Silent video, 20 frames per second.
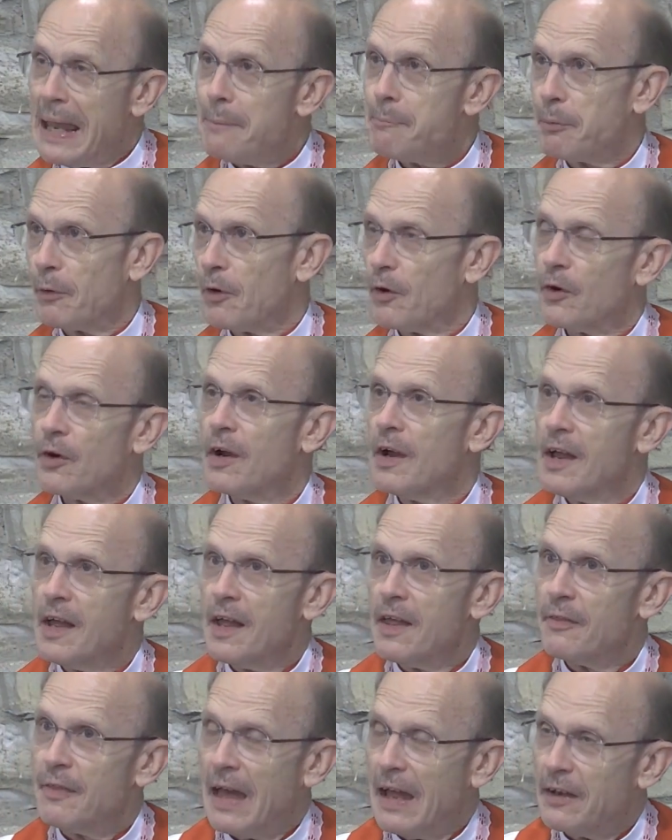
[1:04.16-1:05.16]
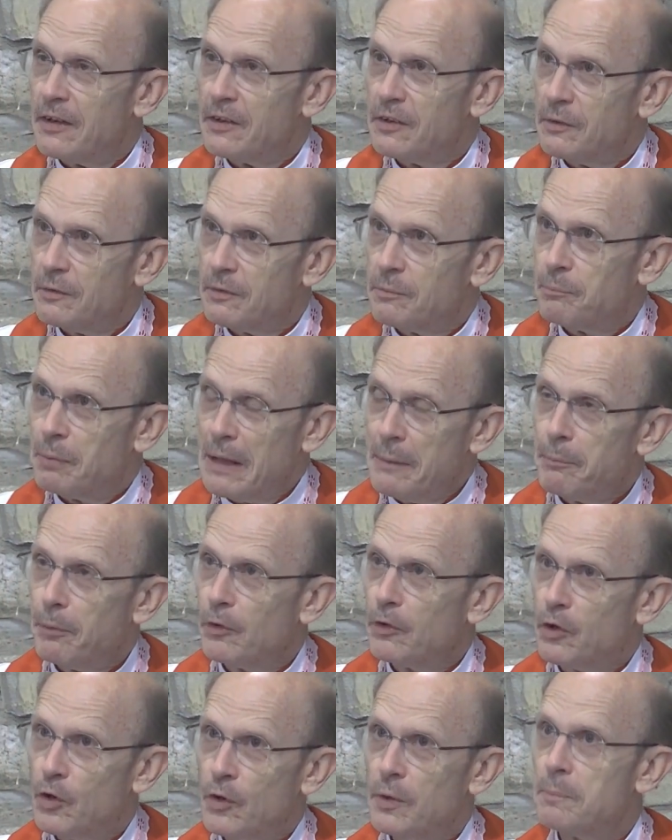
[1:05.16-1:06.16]
paper that
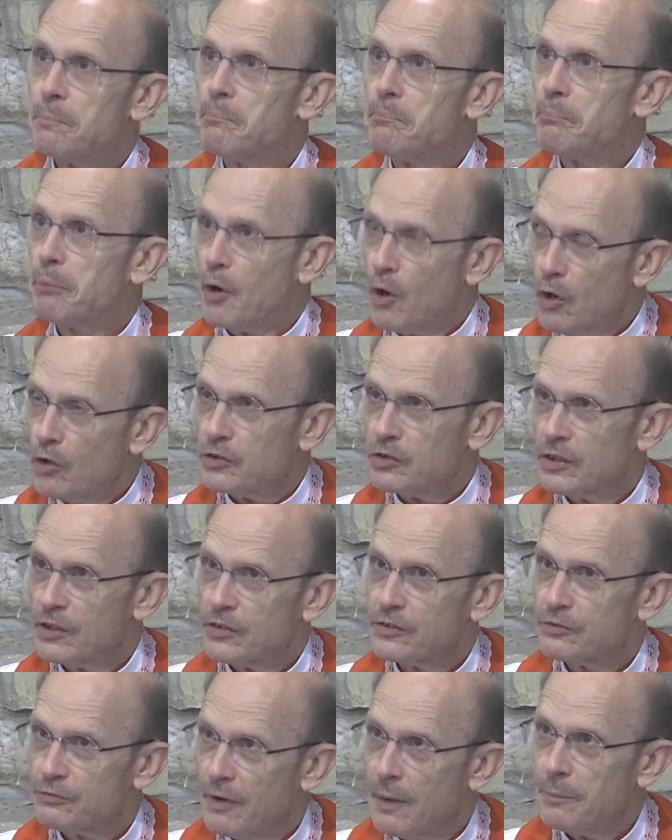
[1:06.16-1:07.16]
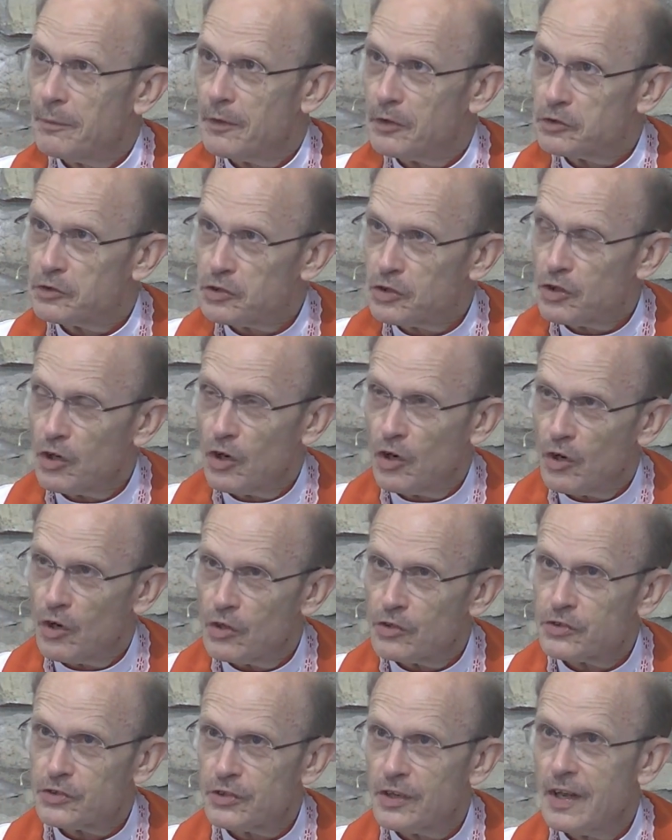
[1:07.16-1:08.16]
people could purchase from the
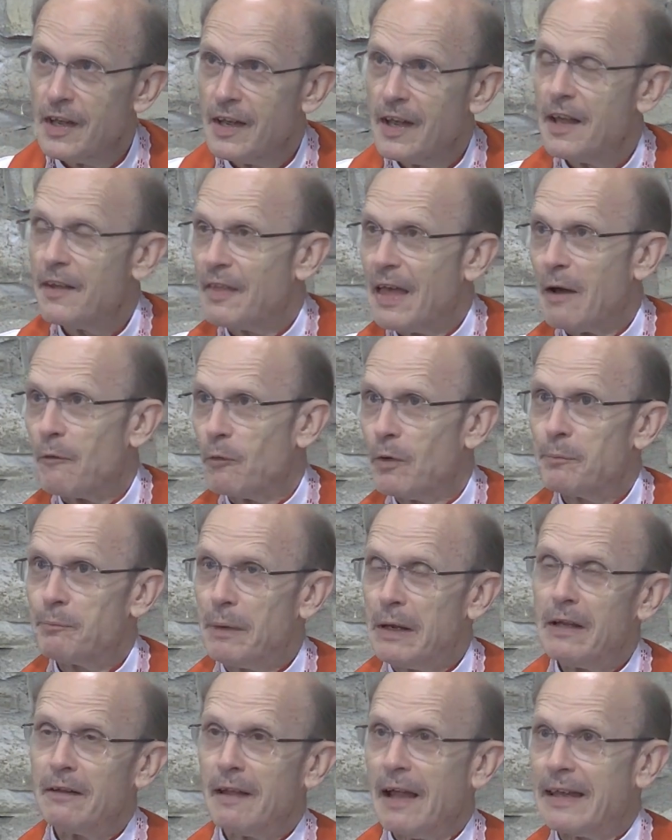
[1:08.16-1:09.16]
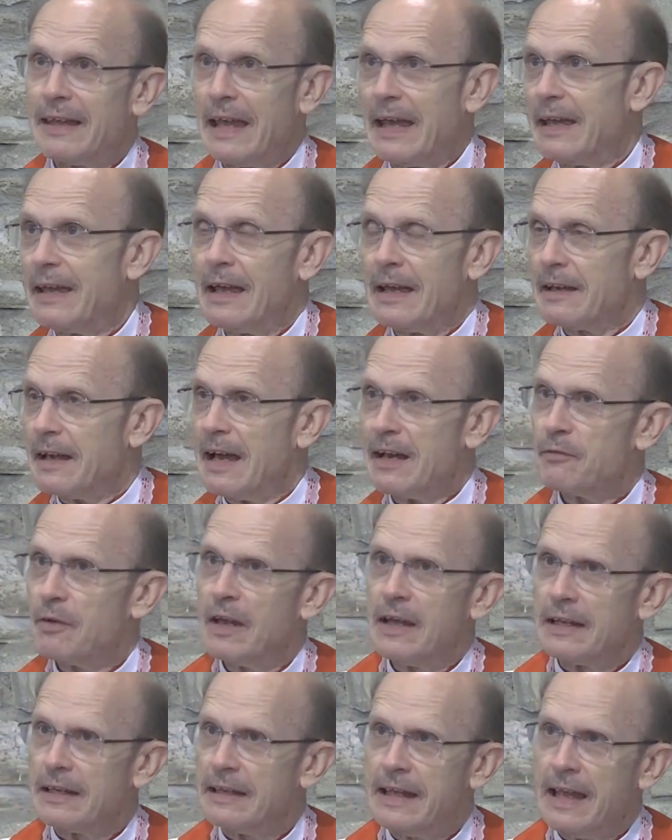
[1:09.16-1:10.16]
church that would be like a kind of
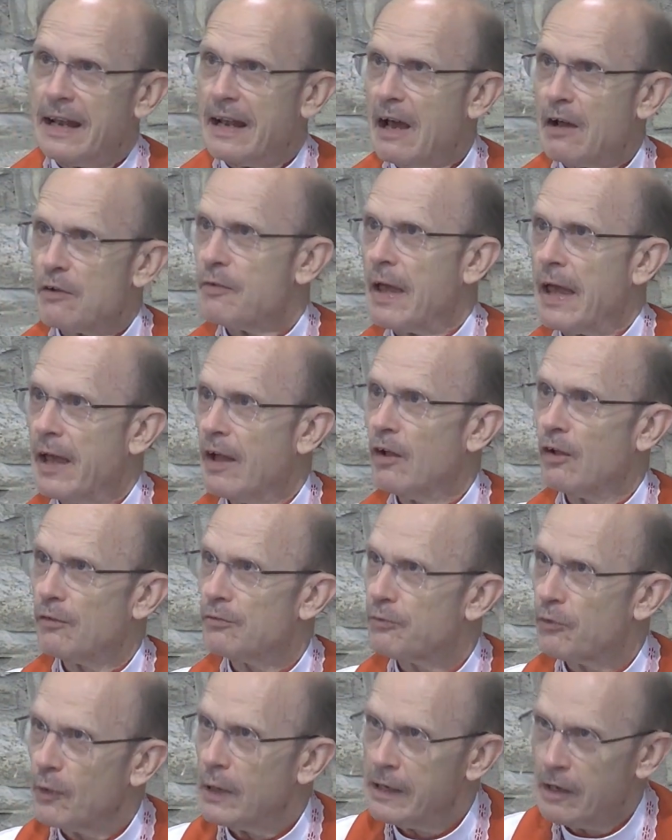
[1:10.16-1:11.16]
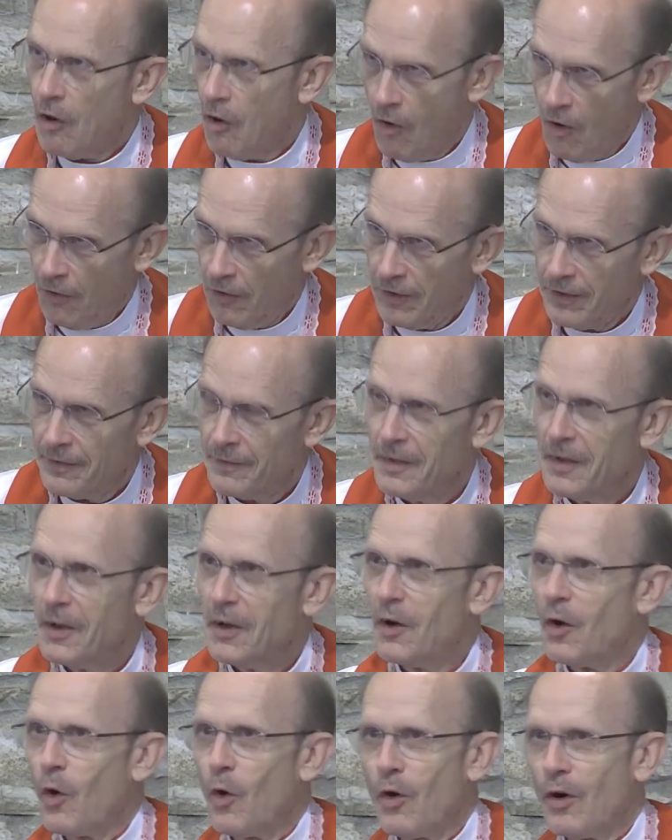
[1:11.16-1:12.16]
get out of hell free card
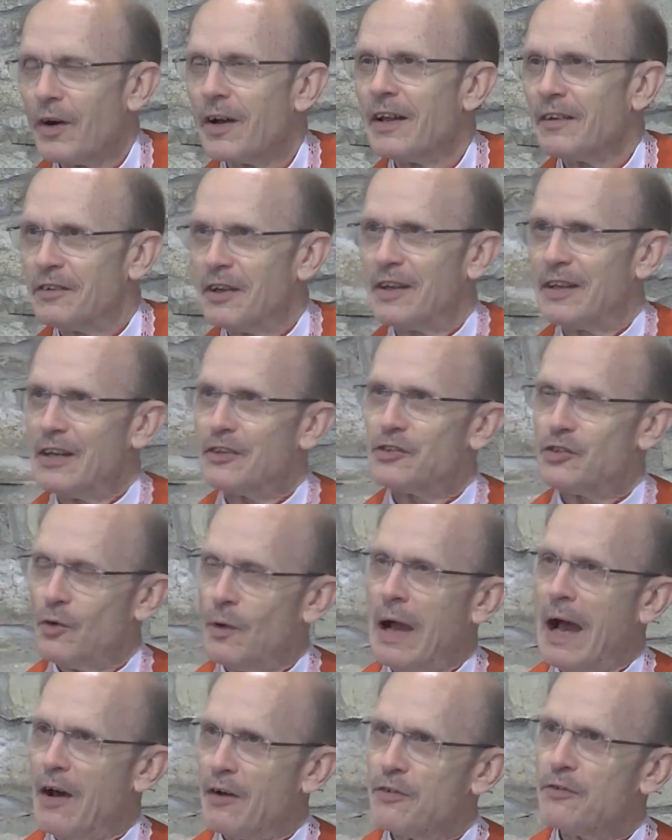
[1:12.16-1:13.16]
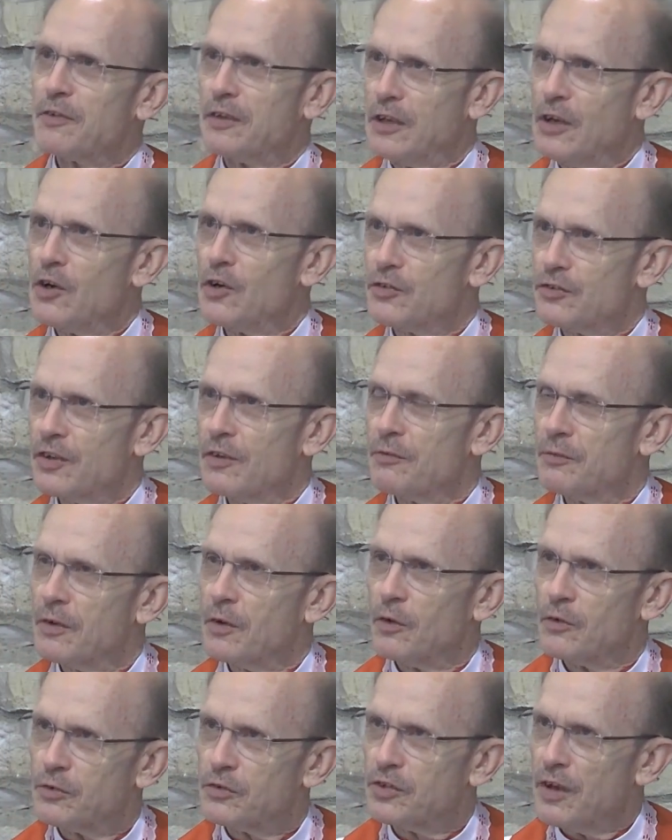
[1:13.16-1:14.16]
or to get you out of years of
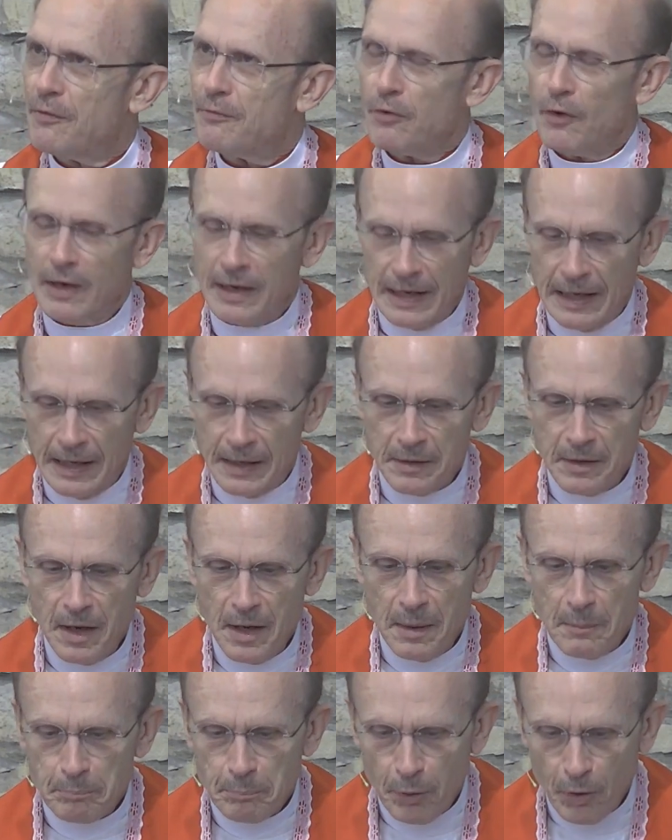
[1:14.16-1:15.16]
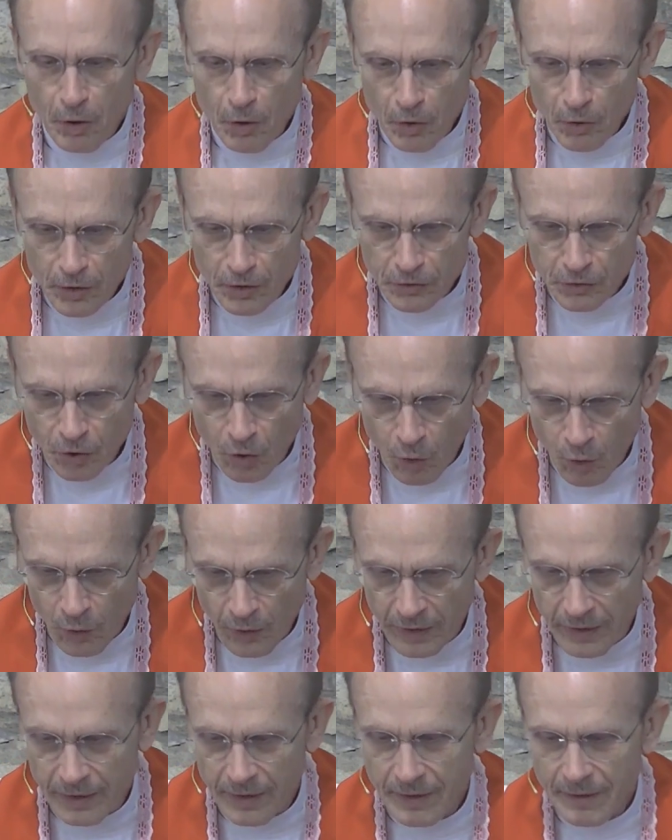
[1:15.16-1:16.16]
suffering in
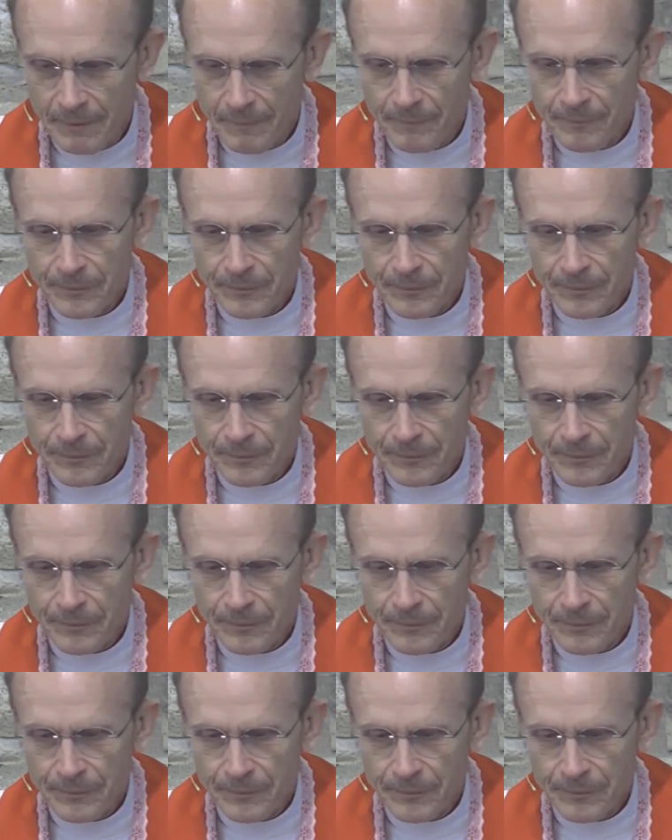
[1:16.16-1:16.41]
purgatory.